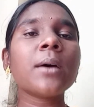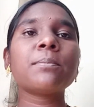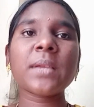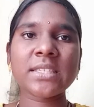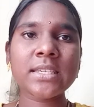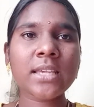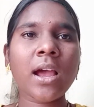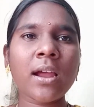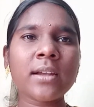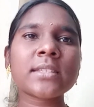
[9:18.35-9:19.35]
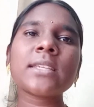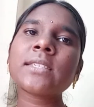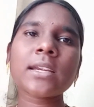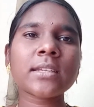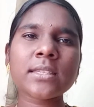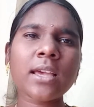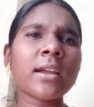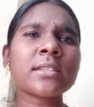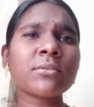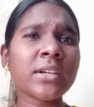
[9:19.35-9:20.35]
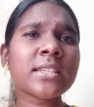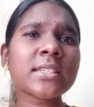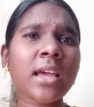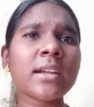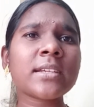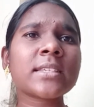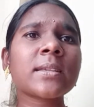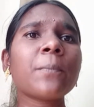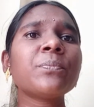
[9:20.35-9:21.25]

pesticides, insecticides, weedicides,